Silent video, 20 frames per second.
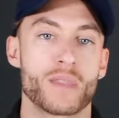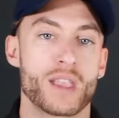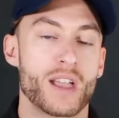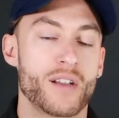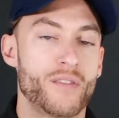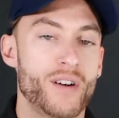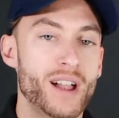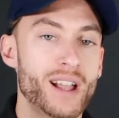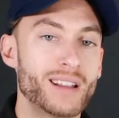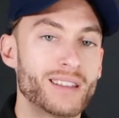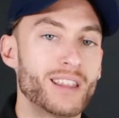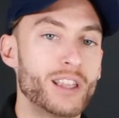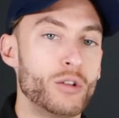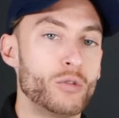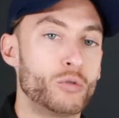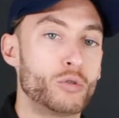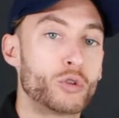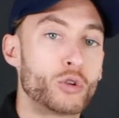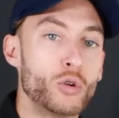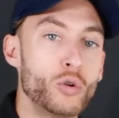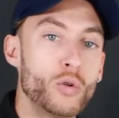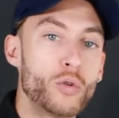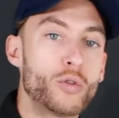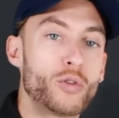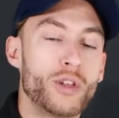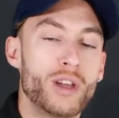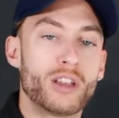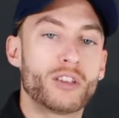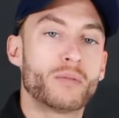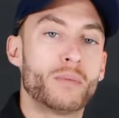If I can tell you two
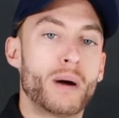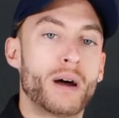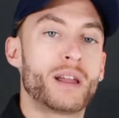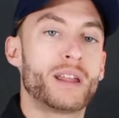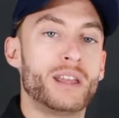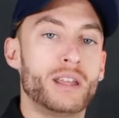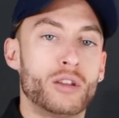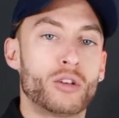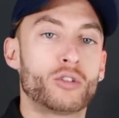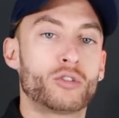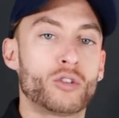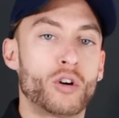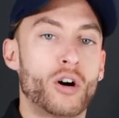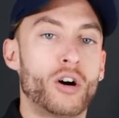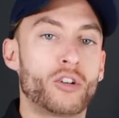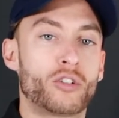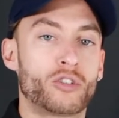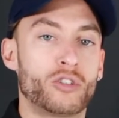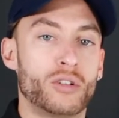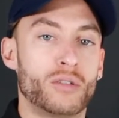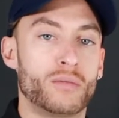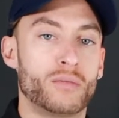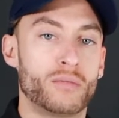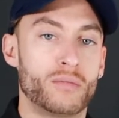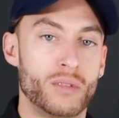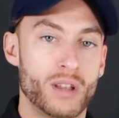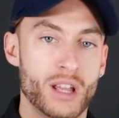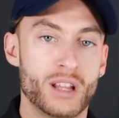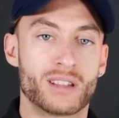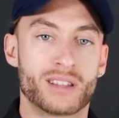things about heat exhaustion,
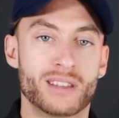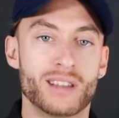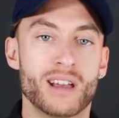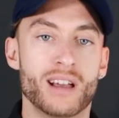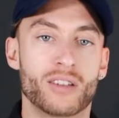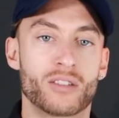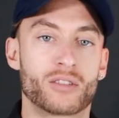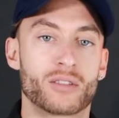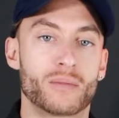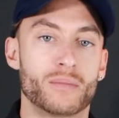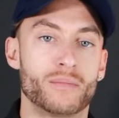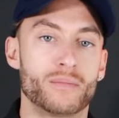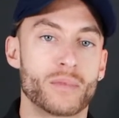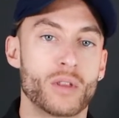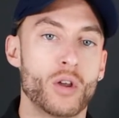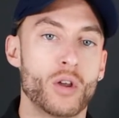it's this